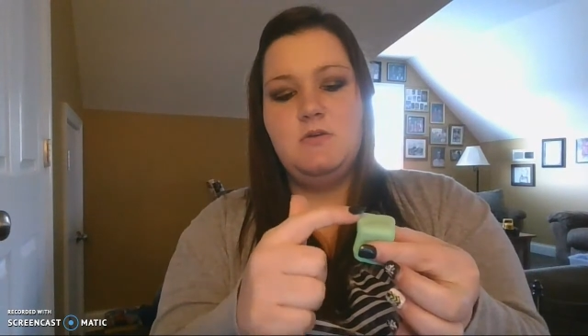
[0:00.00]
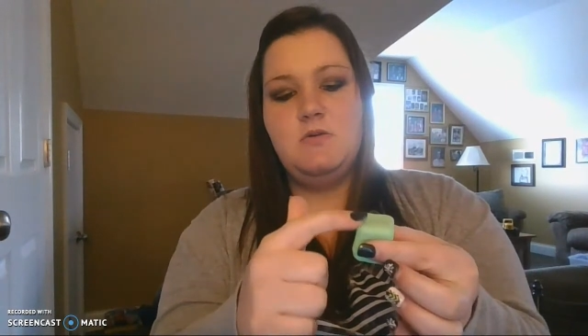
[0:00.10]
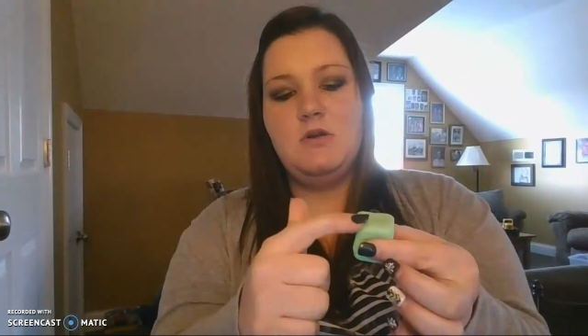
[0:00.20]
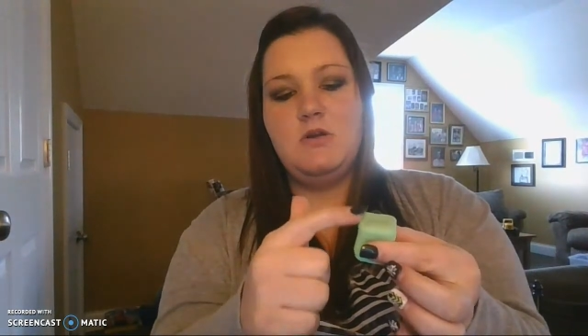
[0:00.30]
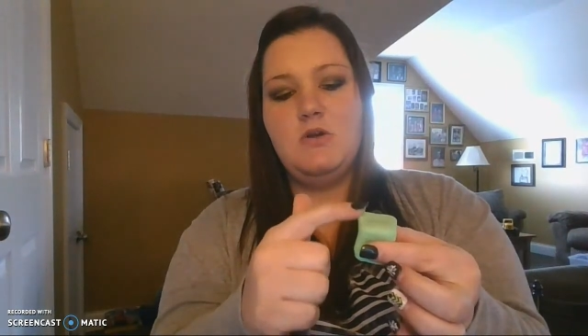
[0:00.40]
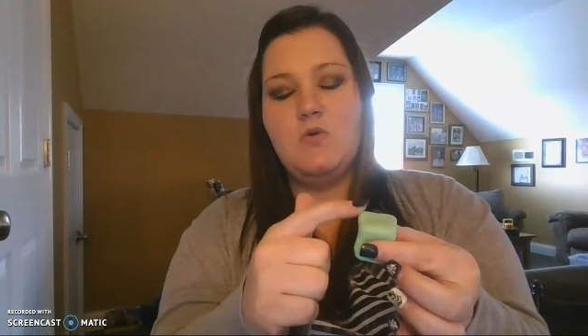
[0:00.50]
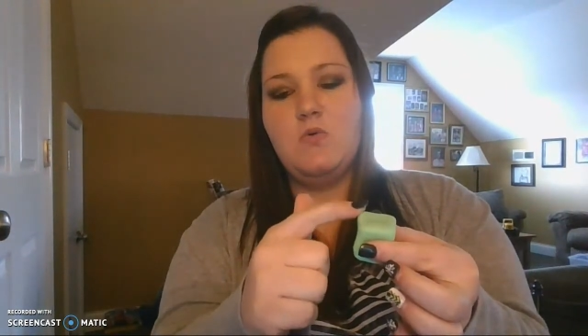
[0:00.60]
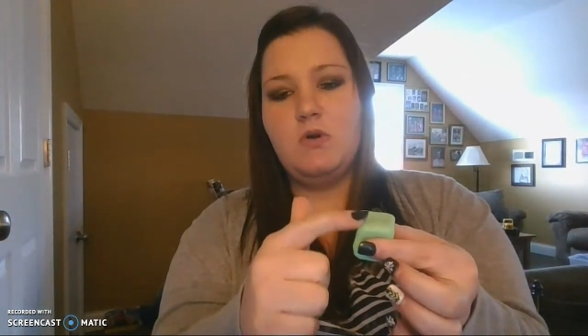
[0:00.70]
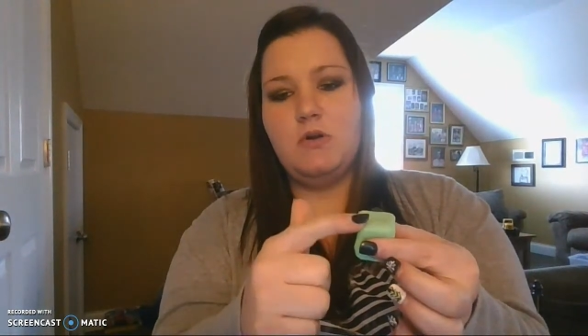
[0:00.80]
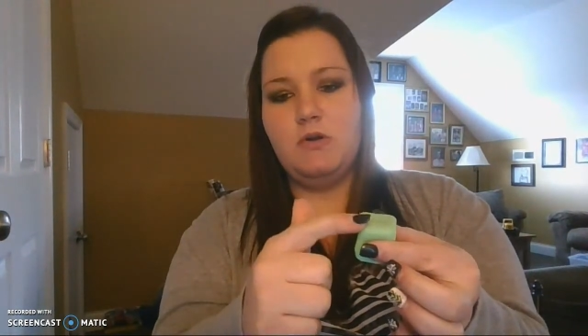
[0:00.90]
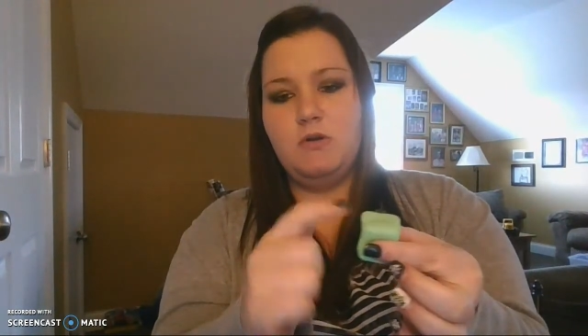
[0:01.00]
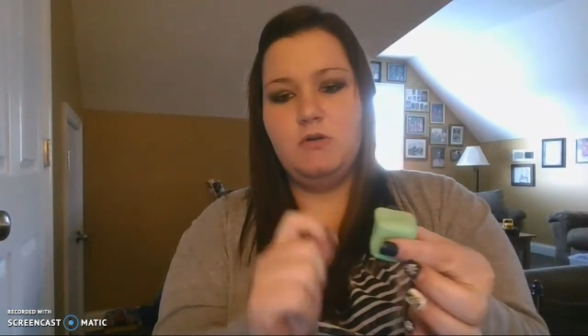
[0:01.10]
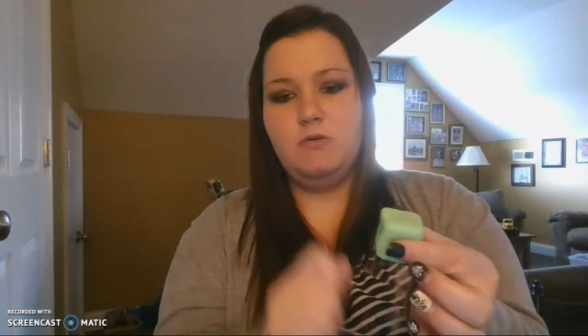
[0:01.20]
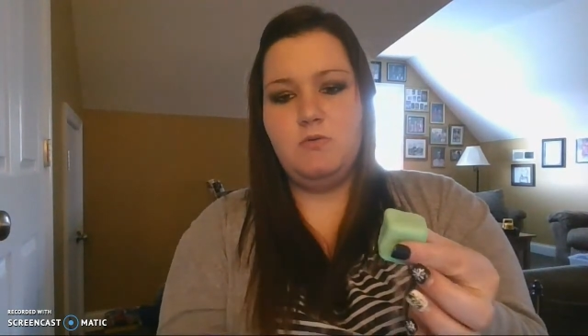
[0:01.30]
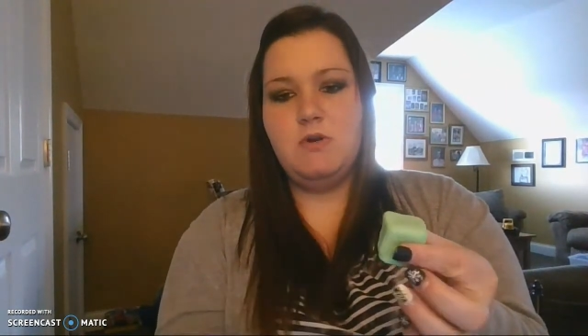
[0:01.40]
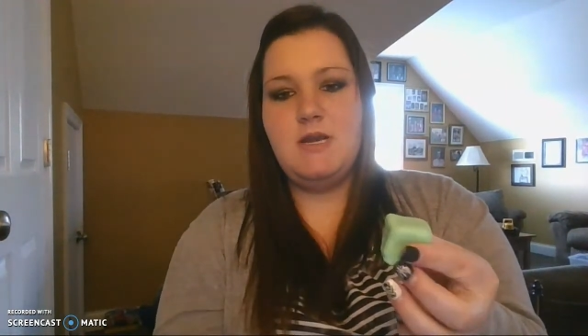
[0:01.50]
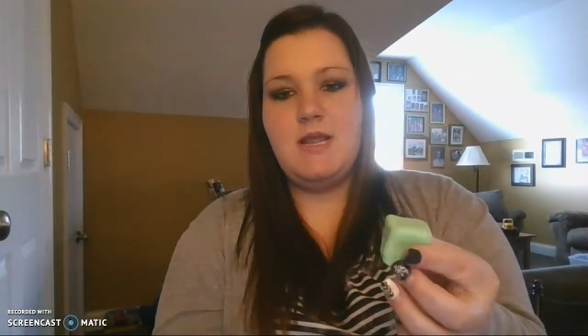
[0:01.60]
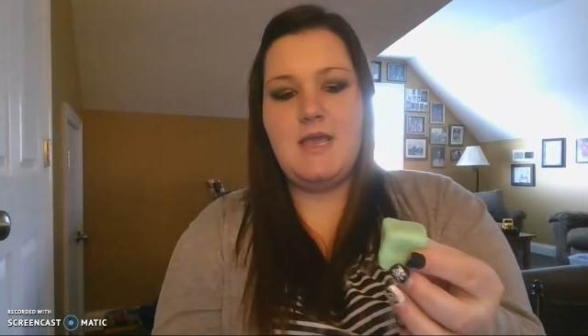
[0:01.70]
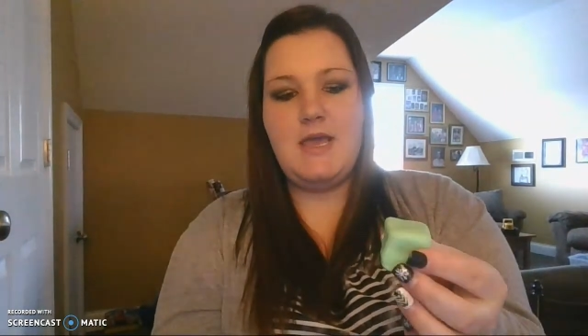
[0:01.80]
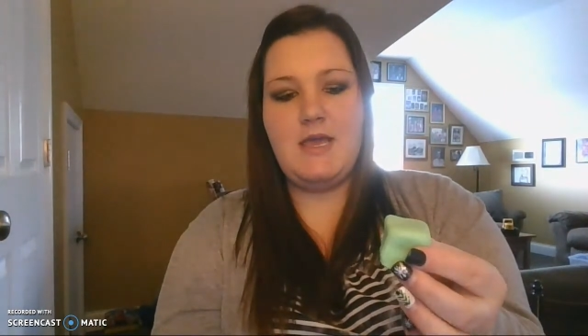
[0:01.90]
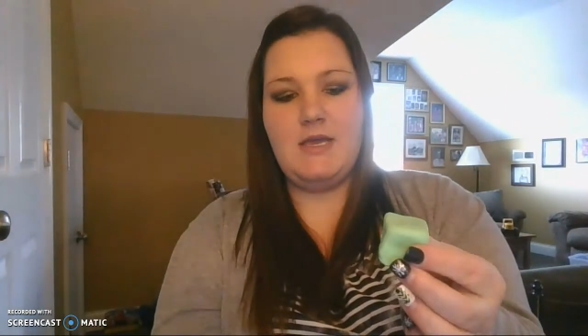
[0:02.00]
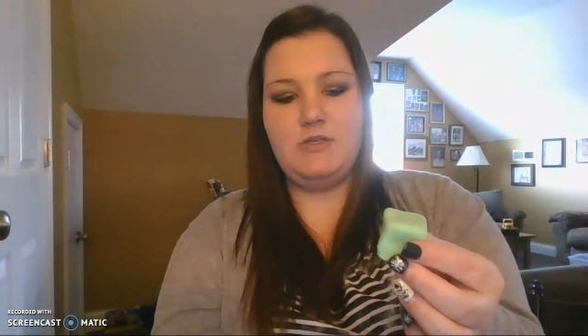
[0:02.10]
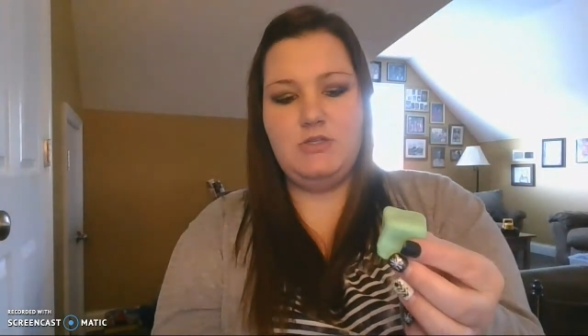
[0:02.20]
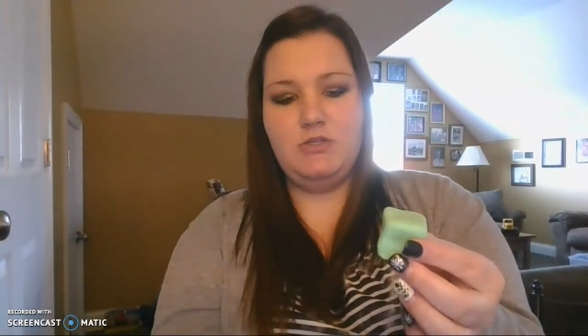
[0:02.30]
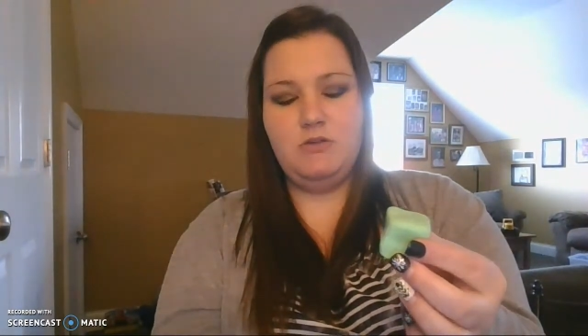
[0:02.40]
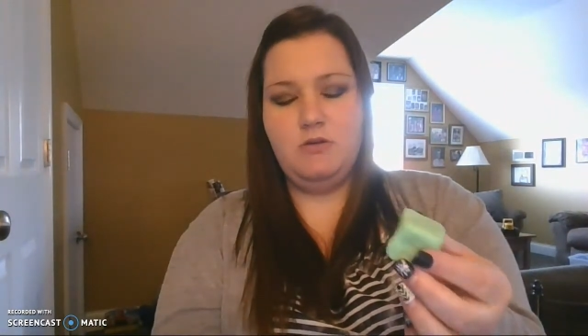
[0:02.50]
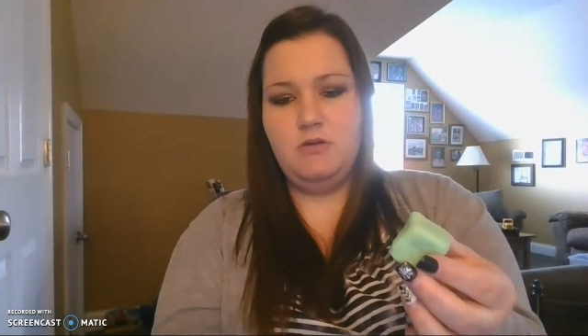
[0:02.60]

or a corner, or an edge.